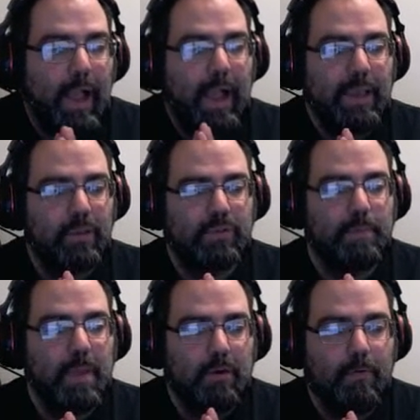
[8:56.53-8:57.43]
I used to
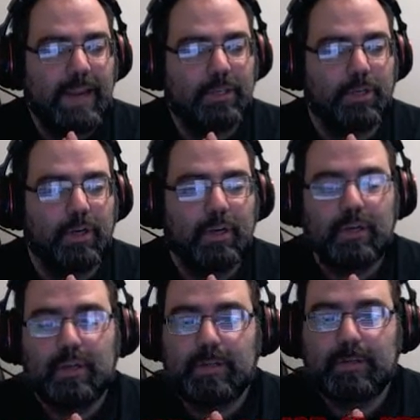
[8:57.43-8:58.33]
be a ranger.
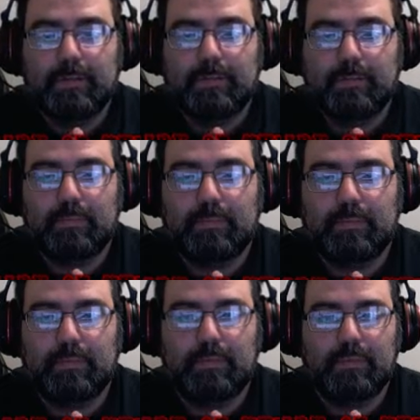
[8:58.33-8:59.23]

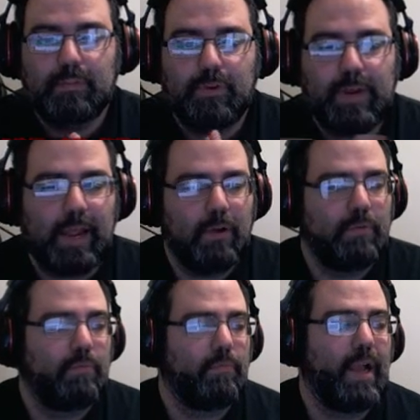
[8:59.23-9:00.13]
So now,
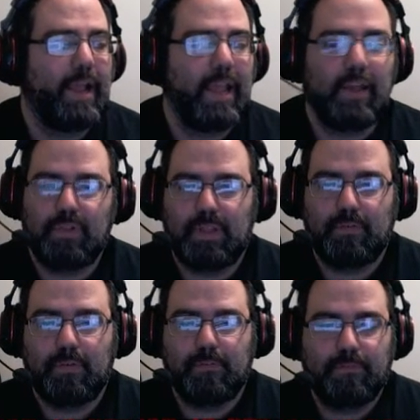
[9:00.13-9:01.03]
I have a
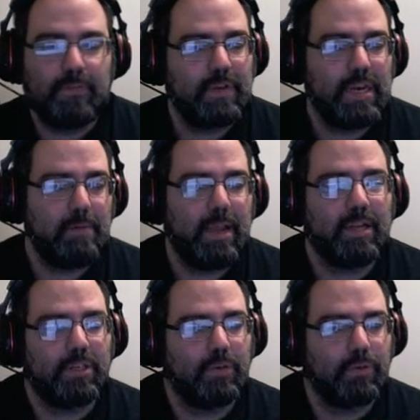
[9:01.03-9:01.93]
level 15
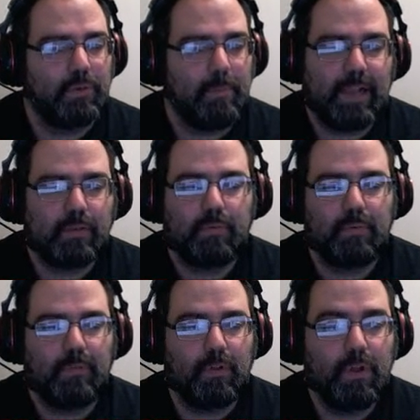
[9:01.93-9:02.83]
magic user, maximum
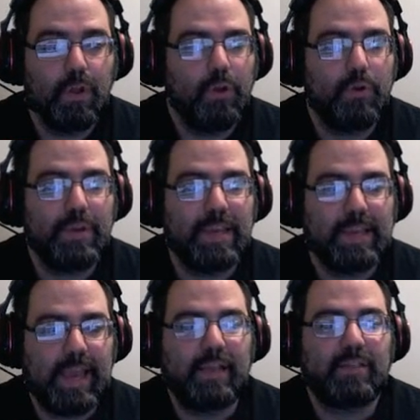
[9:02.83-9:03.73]
level, who can cast